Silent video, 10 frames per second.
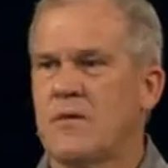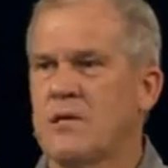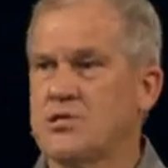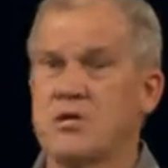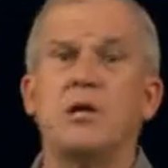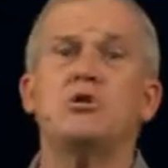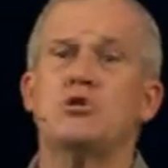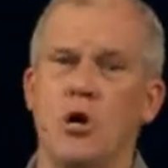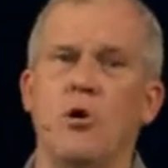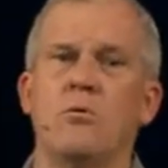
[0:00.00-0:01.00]
Studies
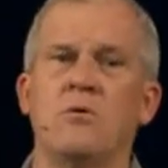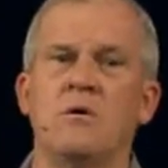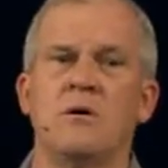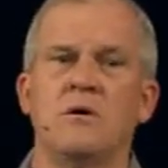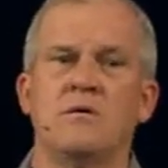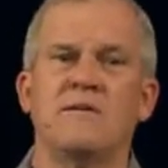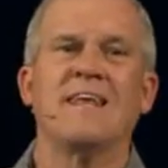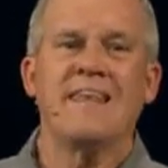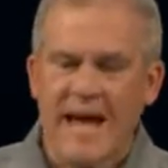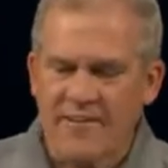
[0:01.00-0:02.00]
show
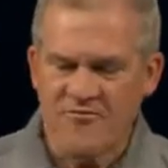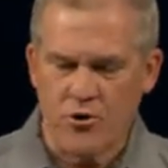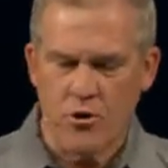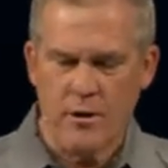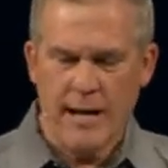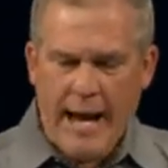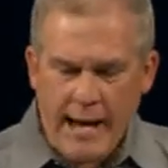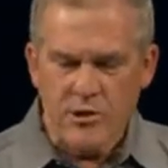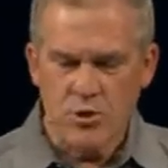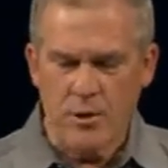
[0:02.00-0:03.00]
that laughter
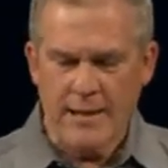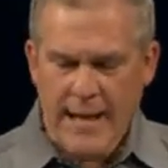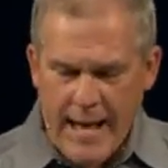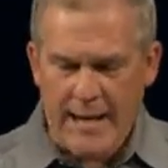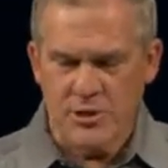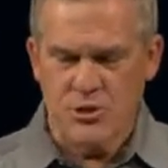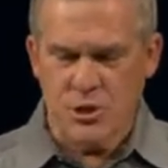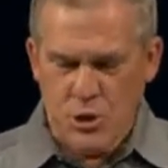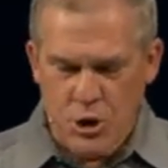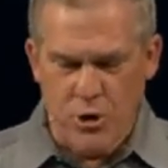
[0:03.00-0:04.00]
actually adds
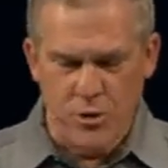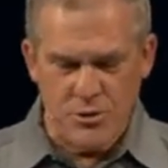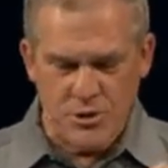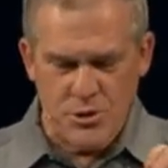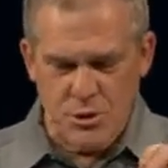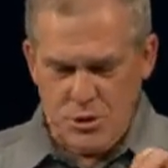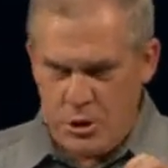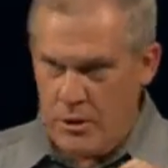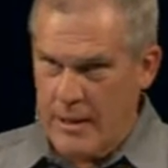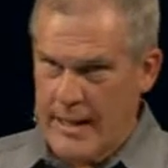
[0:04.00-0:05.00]
years to
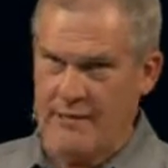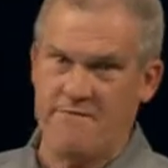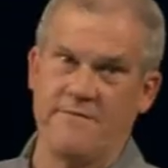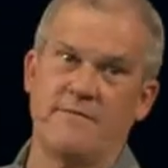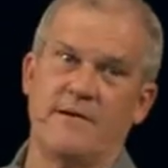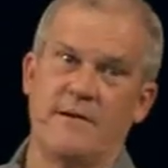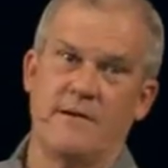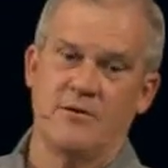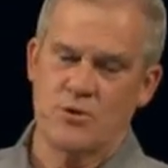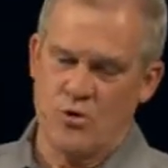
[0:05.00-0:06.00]
your life.
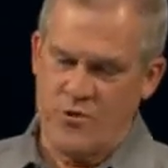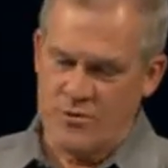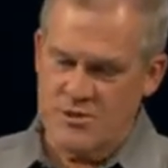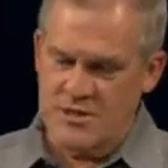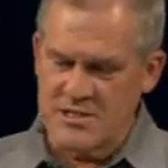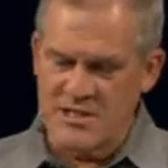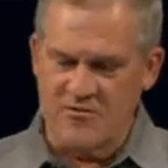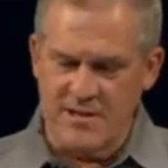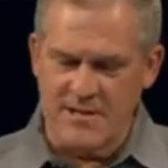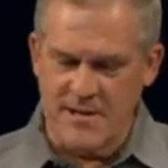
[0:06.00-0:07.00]
So if you're at
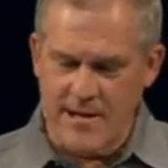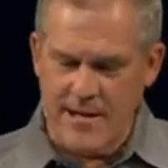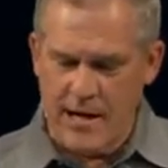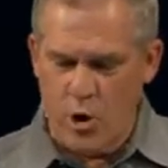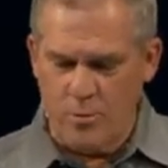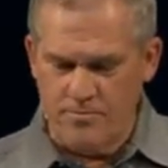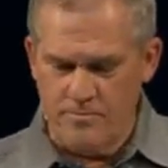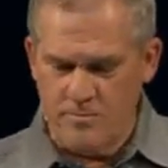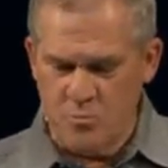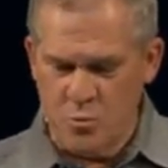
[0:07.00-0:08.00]
CCV today, I hope
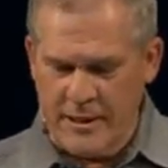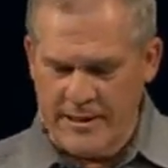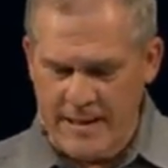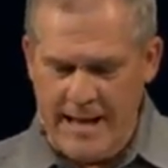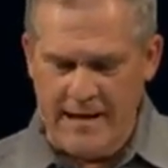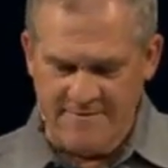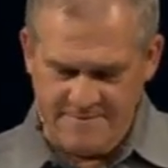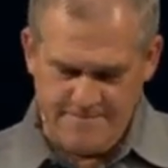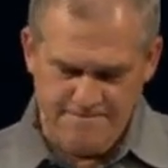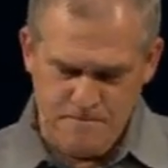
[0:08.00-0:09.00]
we can laugh.
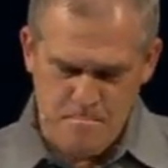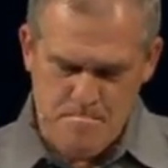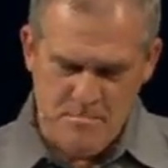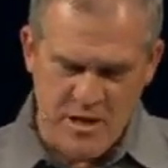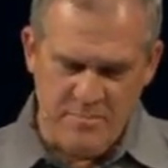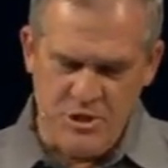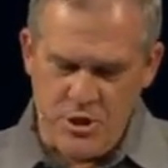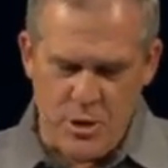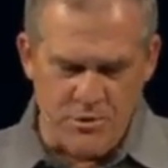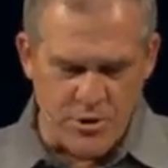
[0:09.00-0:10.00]
Let me
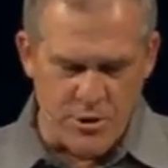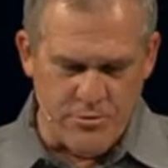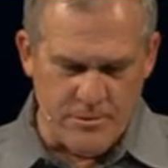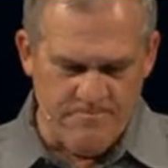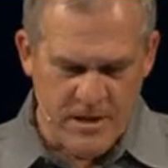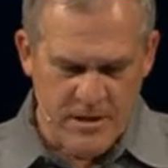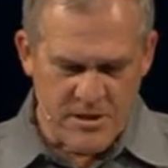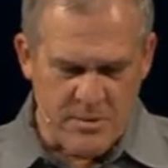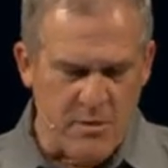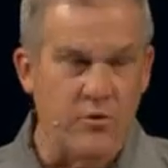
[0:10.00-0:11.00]
share with you that
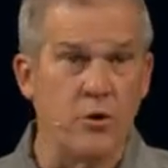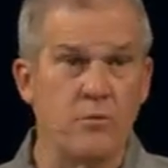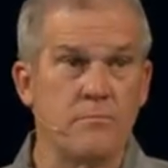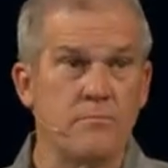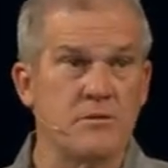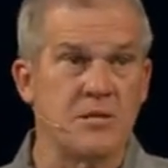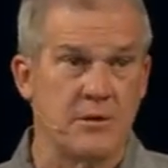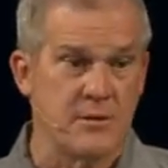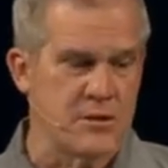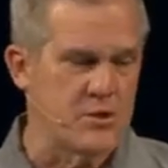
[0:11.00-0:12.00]
some of you
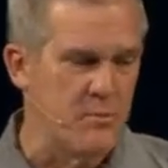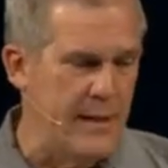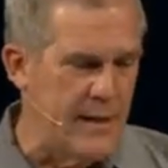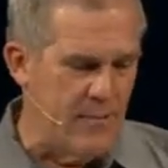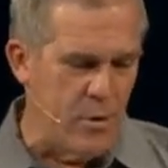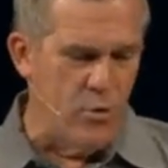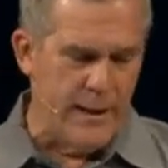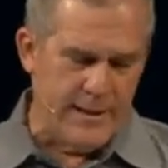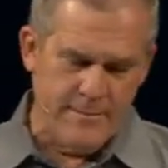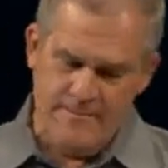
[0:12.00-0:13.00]
sent this to me, and I'm going to
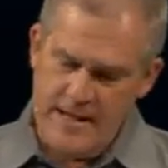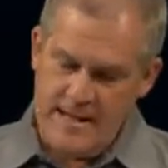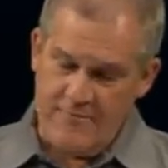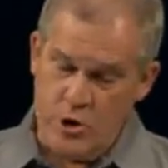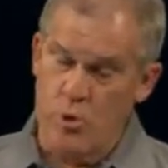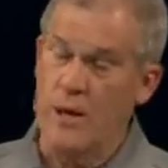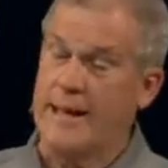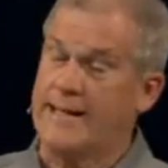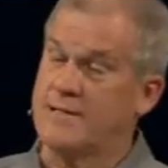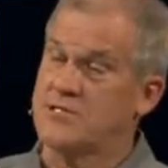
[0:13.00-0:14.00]
read it. If you don't
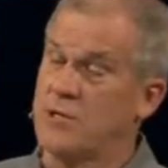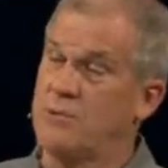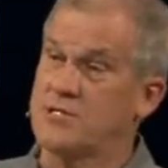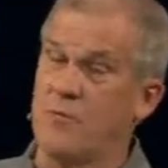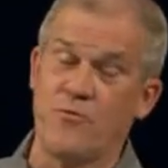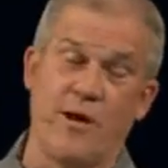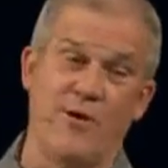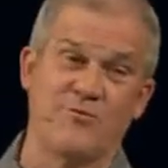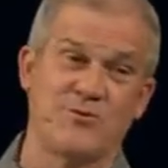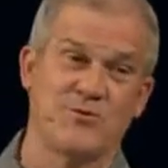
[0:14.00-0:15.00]
like it, send me something
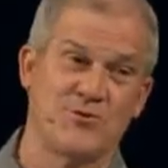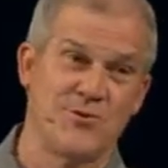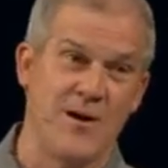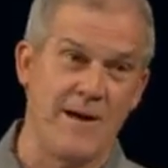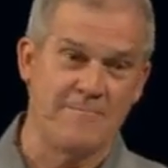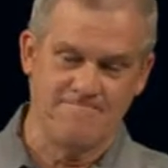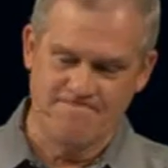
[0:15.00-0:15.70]
else, all right?